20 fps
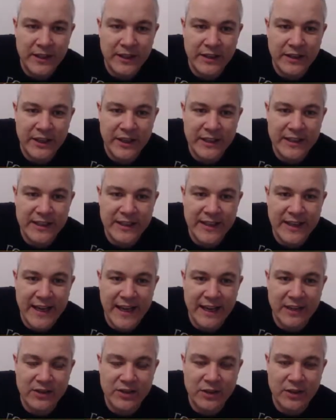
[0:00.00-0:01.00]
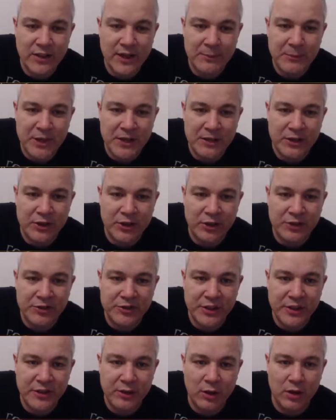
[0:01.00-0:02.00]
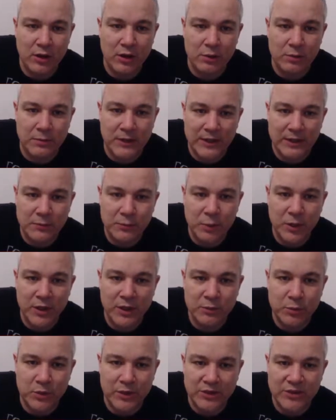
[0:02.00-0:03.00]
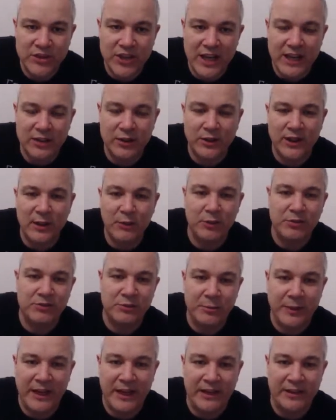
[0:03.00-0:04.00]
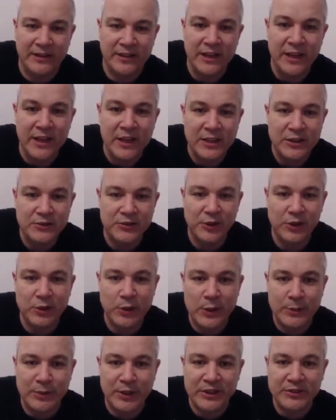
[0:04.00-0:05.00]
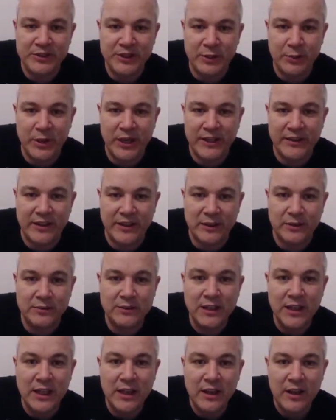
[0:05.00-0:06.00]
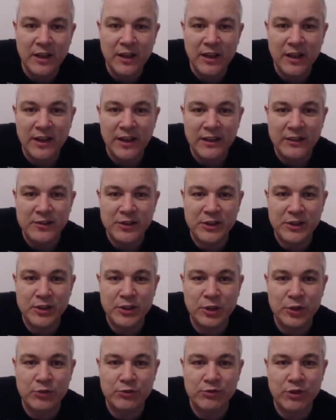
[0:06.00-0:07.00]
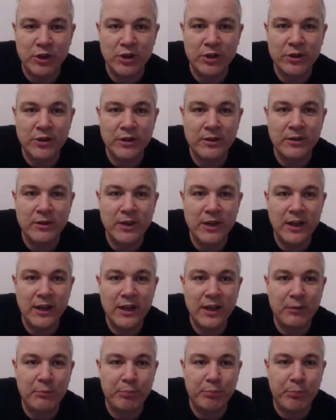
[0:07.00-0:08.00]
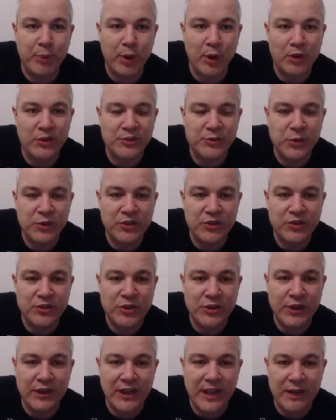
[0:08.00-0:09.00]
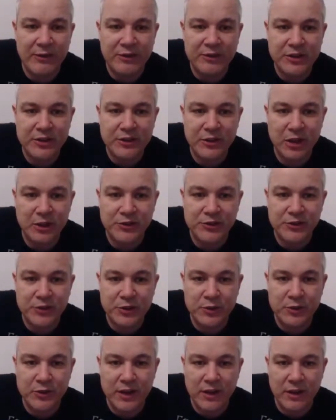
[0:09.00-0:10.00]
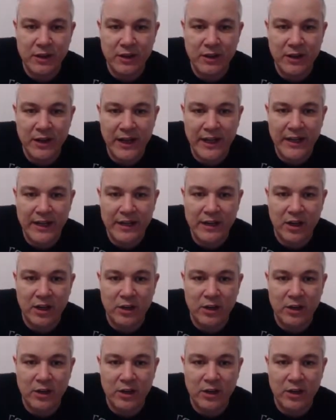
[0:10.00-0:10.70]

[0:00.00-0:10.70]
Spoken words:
Aguirre again. Don't let him get the cross in. Oh, my word, what a tackle that was from behind. Zucchi brings it away, though. It's a good run. Ball switched to the left to Azuna.